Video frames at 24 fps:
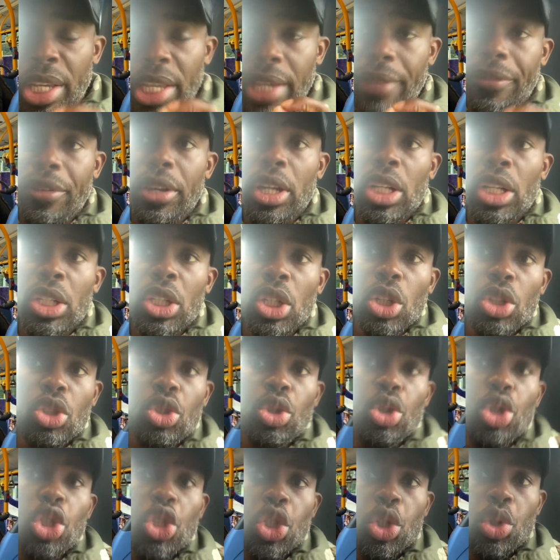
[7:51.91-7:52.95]
If you're not
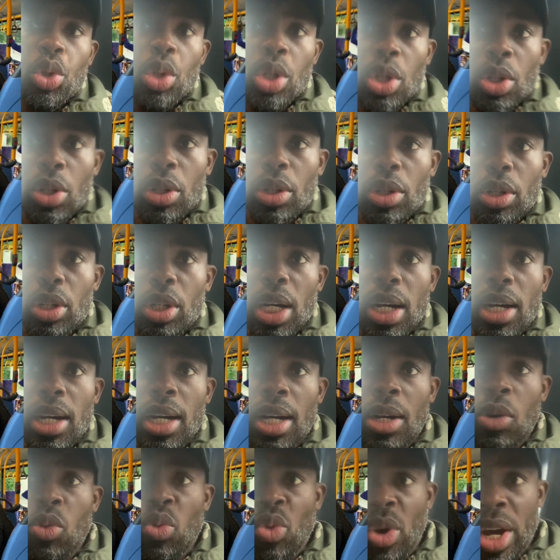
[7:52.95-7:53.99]
too sure
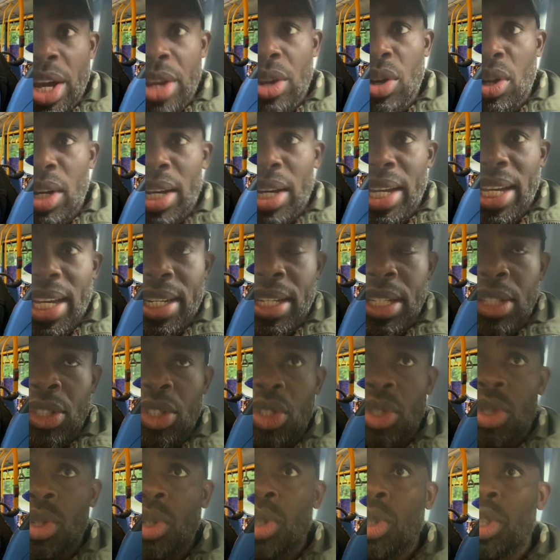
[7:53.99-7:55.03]
where you're heading
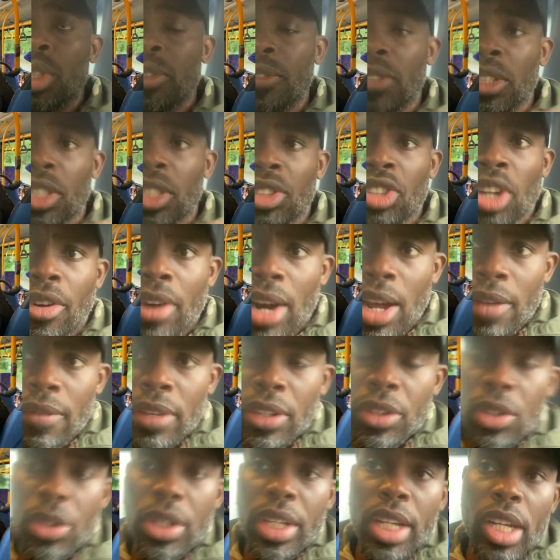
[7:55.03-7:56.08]
to, you've just arrived
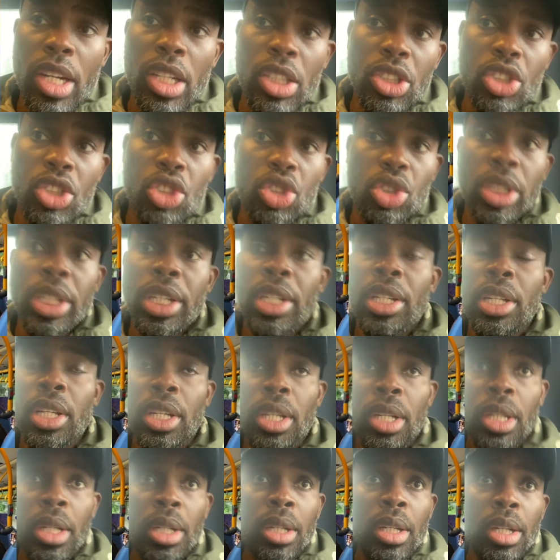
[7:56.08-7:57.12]
into the country,
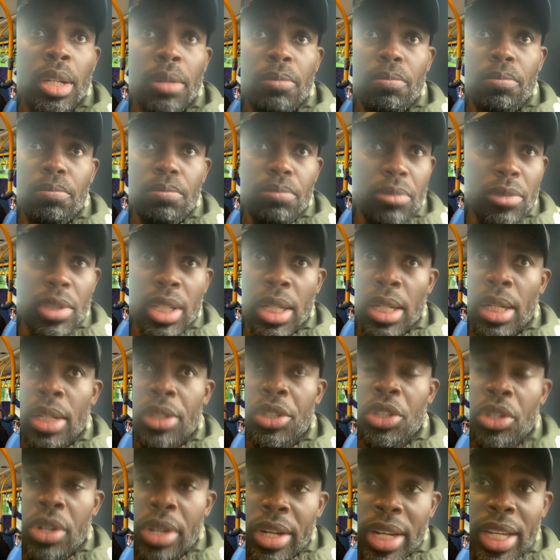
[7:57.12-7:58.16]

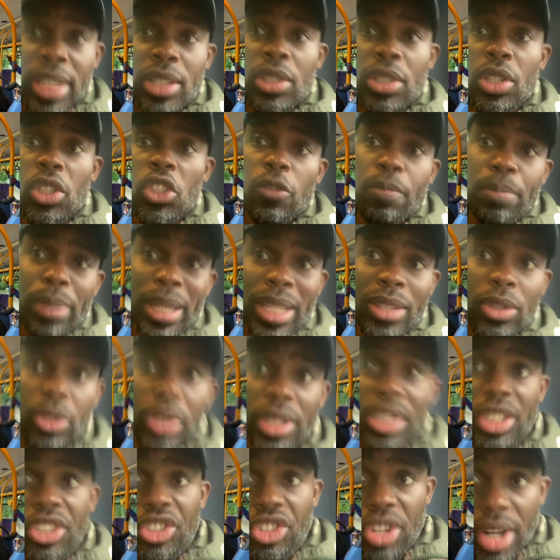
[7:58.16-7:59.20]
you need to speak to
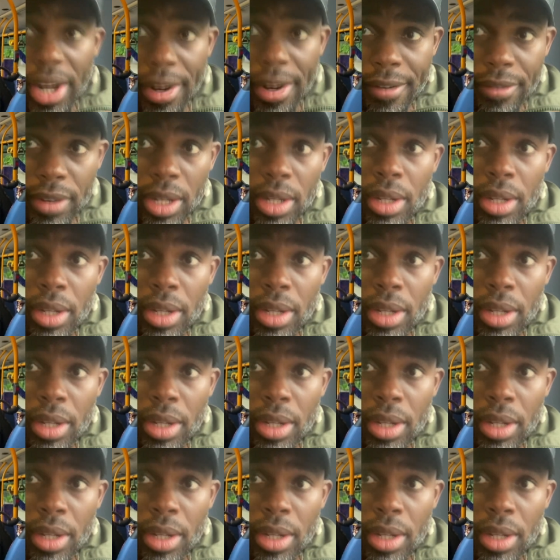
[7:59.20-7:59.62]
the driver,